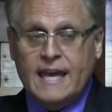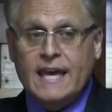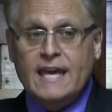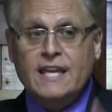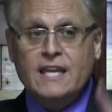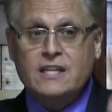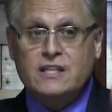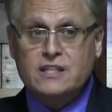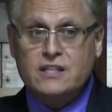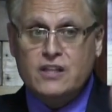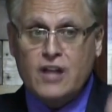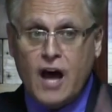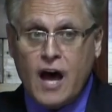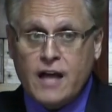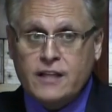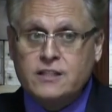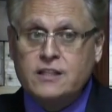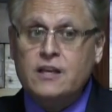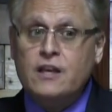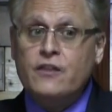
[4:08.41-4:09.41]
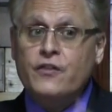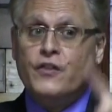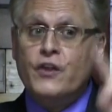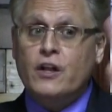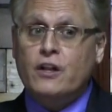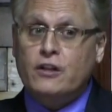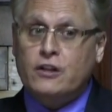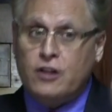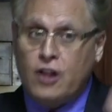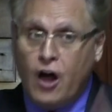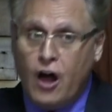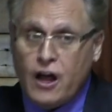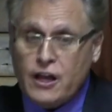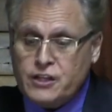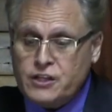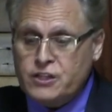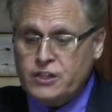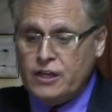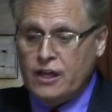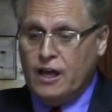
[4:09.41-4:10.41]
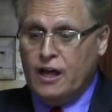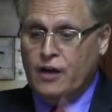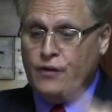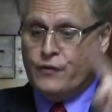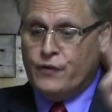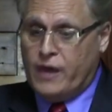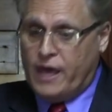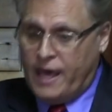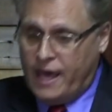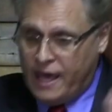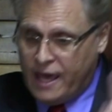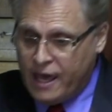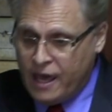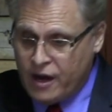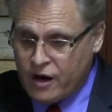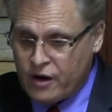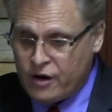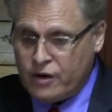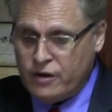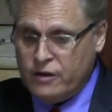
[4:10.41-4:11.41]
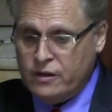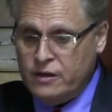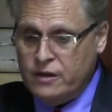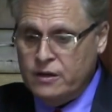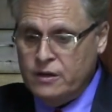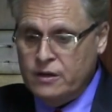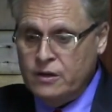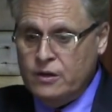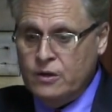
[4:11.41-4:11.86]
It is not the loss of air